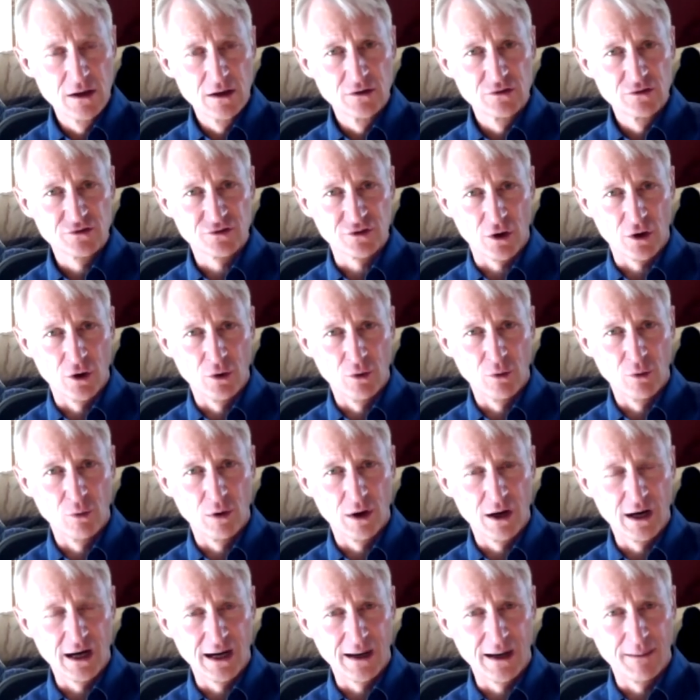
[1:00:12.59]

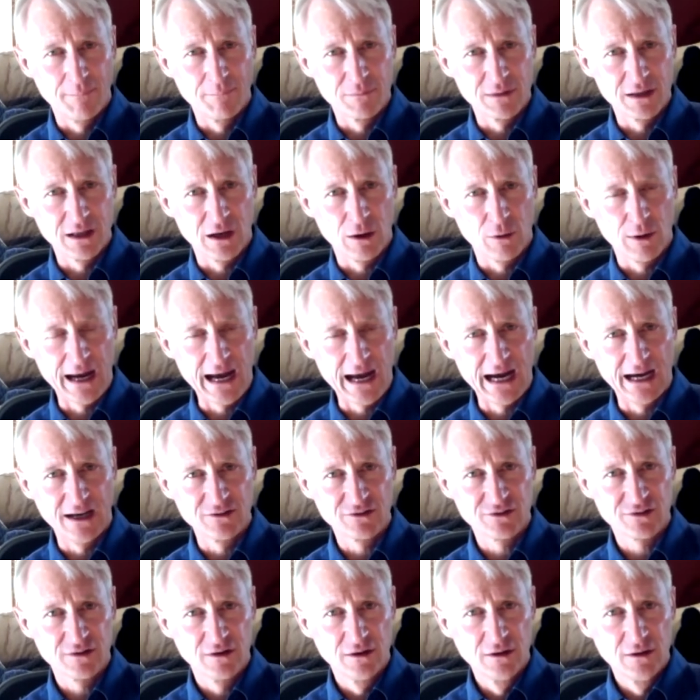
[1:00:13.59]
so um, you know
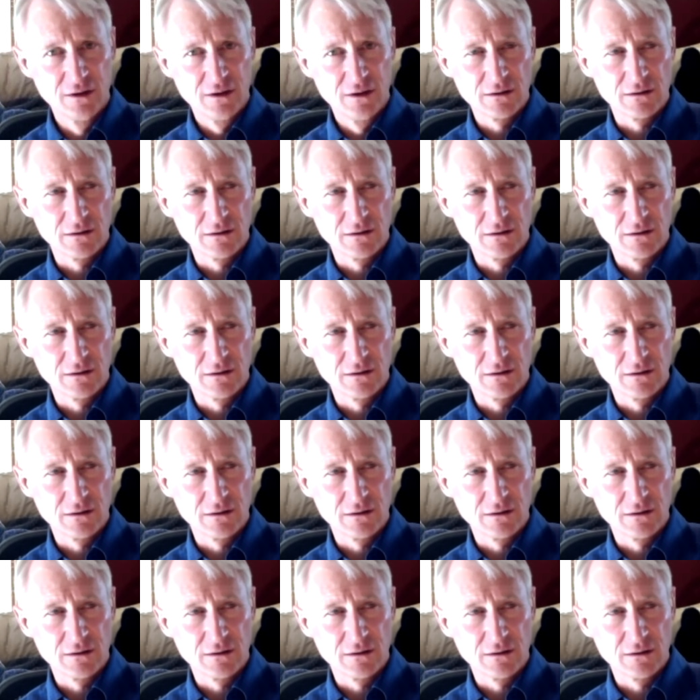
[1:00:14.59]
as